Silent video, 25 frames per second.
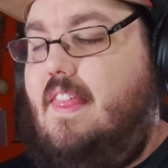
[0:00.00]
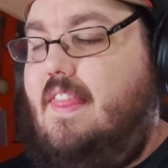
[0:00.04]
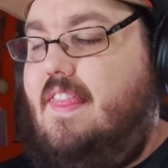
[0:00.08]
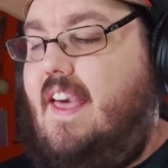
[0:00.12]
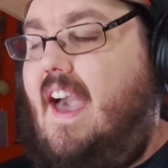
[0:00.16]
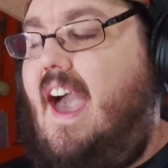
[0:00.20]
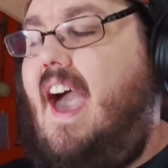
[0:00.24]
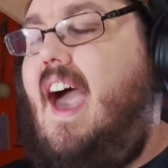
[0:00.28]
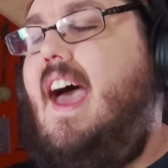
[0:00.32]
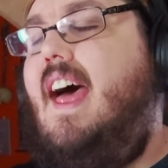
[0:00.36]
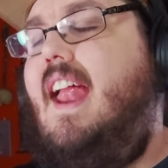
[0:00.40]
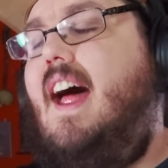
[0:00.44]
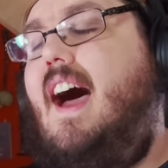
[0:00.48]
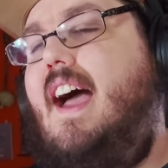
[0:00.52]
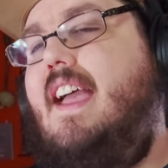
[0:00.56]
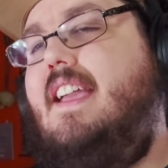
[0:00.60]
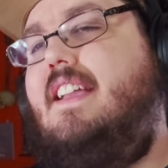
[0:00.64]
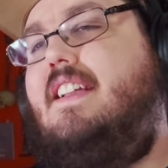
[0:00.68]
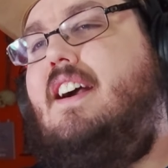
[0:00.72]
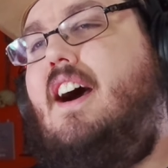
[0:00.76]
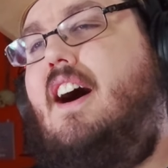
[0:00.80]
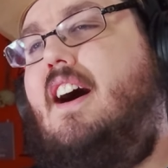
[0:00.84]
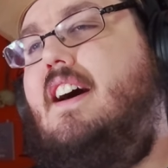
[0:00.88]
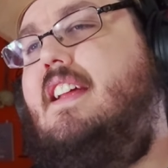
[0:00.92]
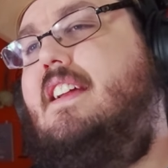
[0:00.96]
That
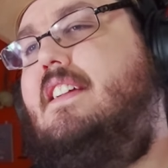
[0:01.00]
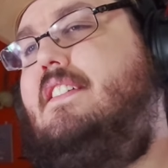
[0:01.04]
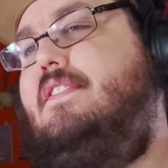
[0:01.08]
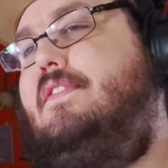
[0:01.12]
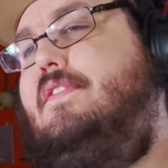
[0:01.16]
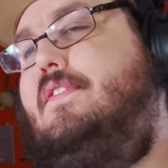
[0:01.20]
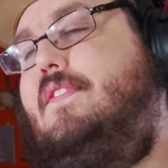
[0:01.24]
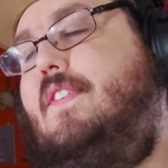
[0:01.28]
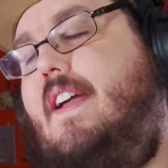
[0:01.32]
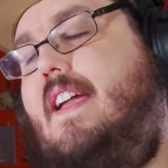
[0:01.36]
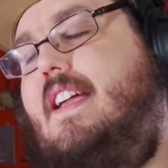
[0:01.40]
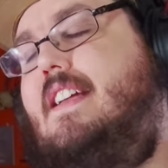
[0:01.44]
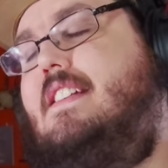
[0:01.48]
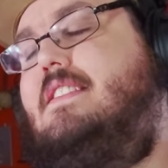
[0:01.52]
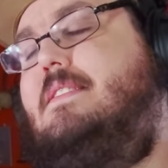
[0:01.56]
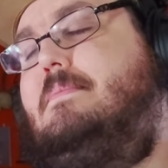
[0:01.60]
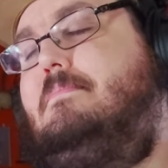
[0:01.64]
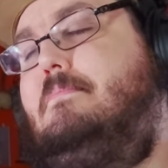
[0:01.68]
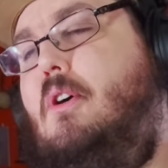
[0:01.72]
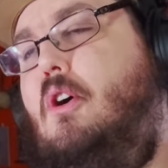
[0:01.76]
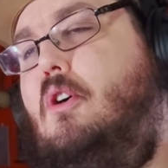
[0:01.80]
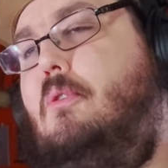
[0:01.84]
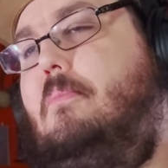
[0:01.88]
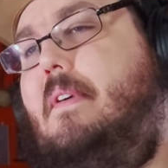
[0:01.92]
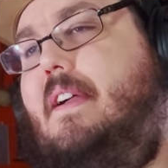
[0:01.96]
iconic face
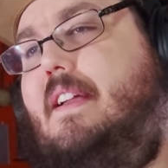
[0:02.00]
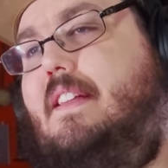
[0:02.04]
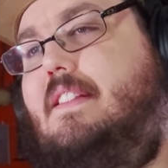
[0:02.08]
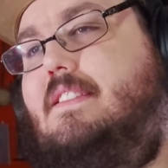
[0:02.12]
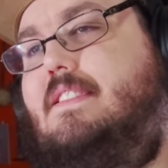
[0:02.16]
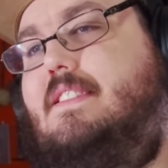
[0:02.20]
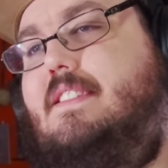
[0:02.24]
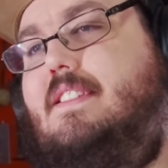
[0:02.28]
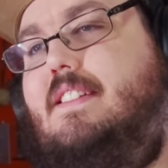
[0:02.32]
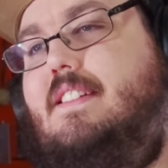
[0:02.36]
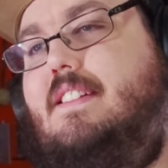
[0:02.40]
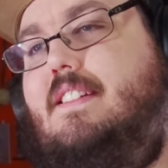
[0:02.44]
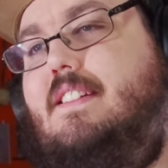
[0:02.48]
moment.